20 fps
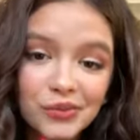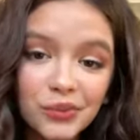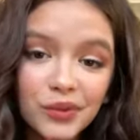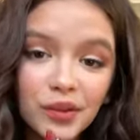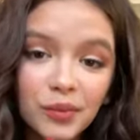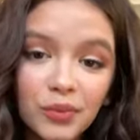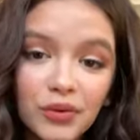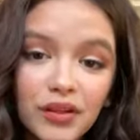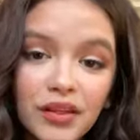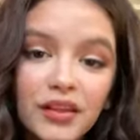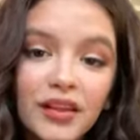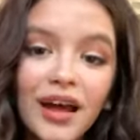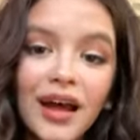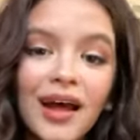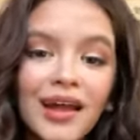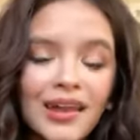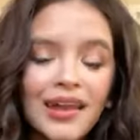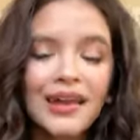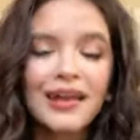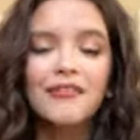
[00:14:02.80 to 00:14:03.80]
is really pretty.
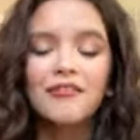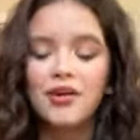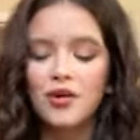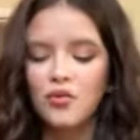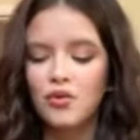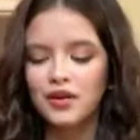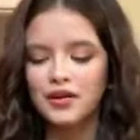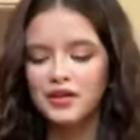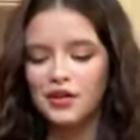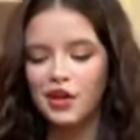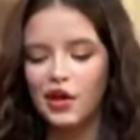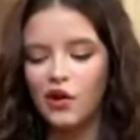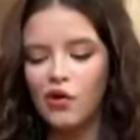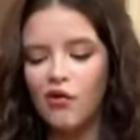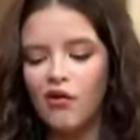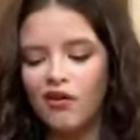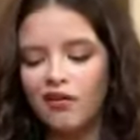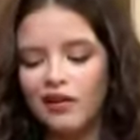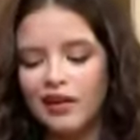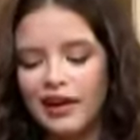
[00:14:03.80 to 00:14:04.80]
I like if I wanted to
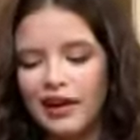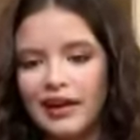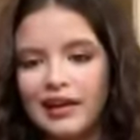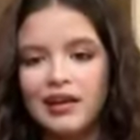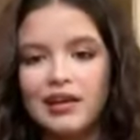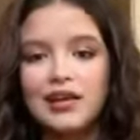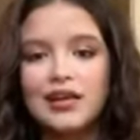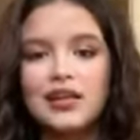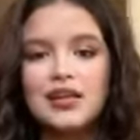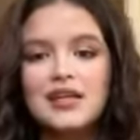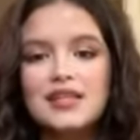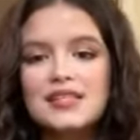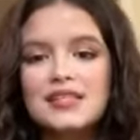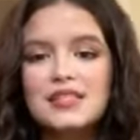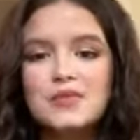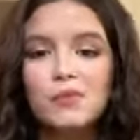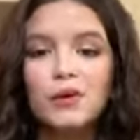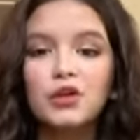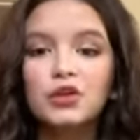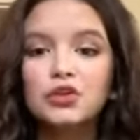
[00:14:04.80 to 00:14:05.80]
go on like
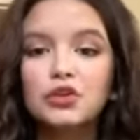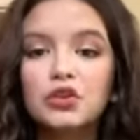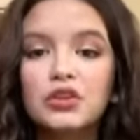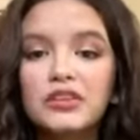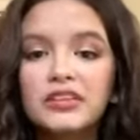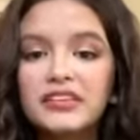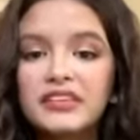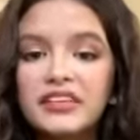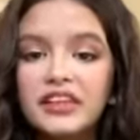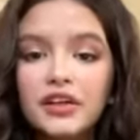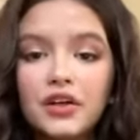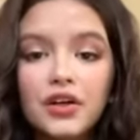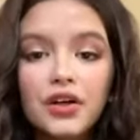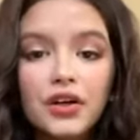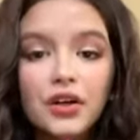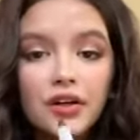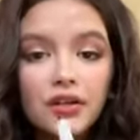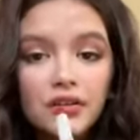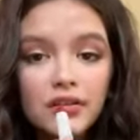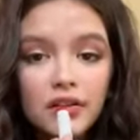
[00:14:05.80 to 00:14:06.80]
special
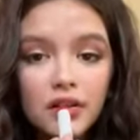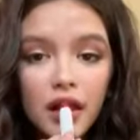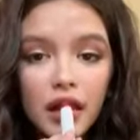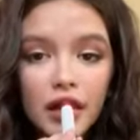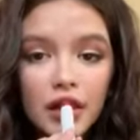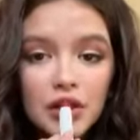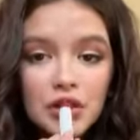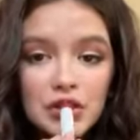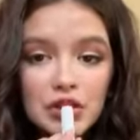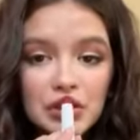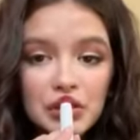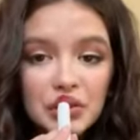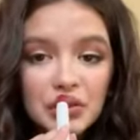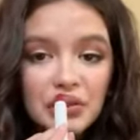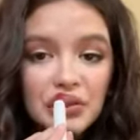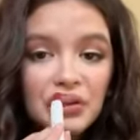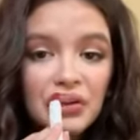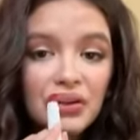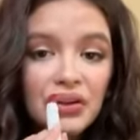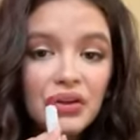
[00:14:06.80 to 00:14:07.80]
dinner
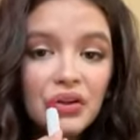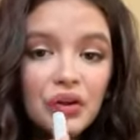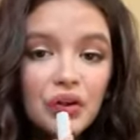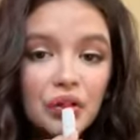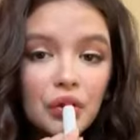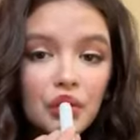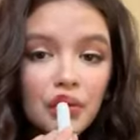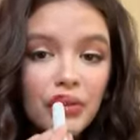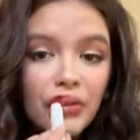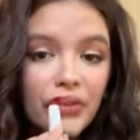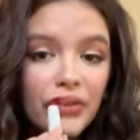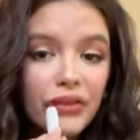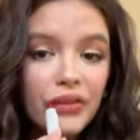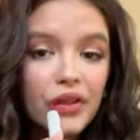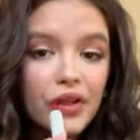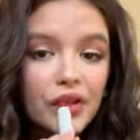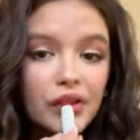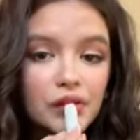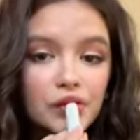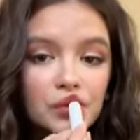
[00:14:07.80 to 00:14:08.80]
occasion,
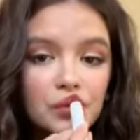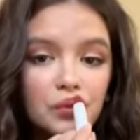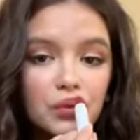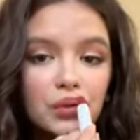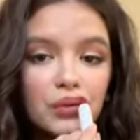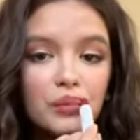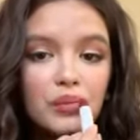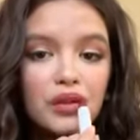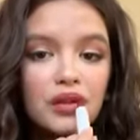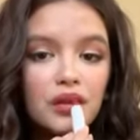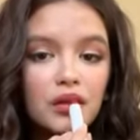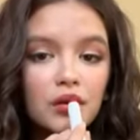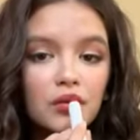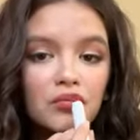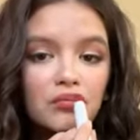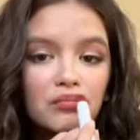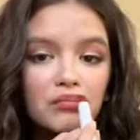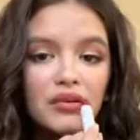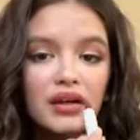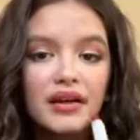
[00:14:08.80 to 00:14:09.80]
this would be
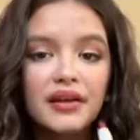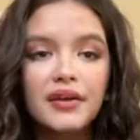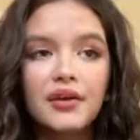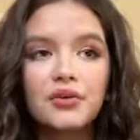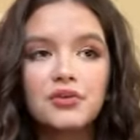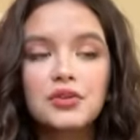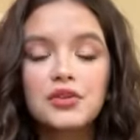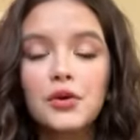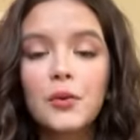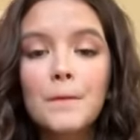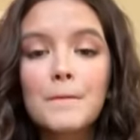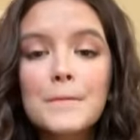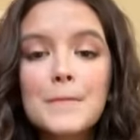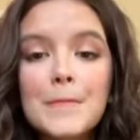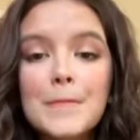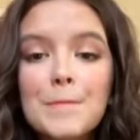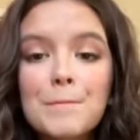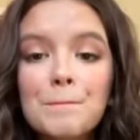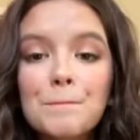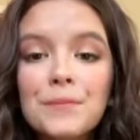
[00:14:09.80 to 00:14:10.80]
my go-to.
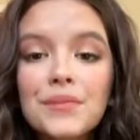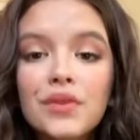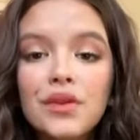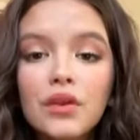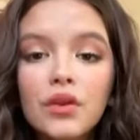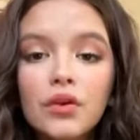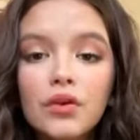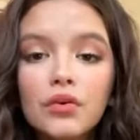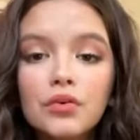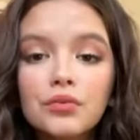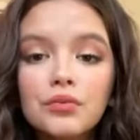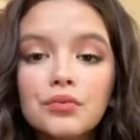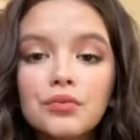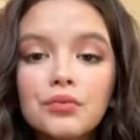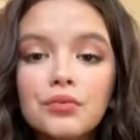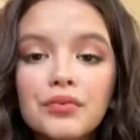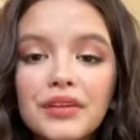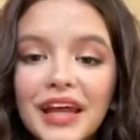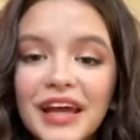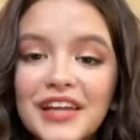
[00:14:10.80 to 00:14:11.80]

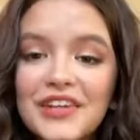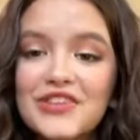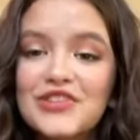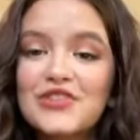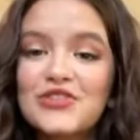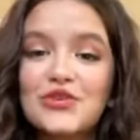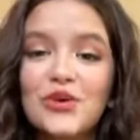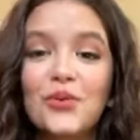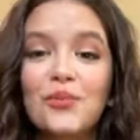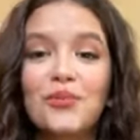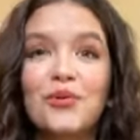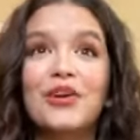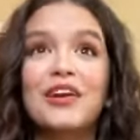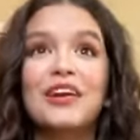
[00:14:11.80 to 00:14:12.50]
That is so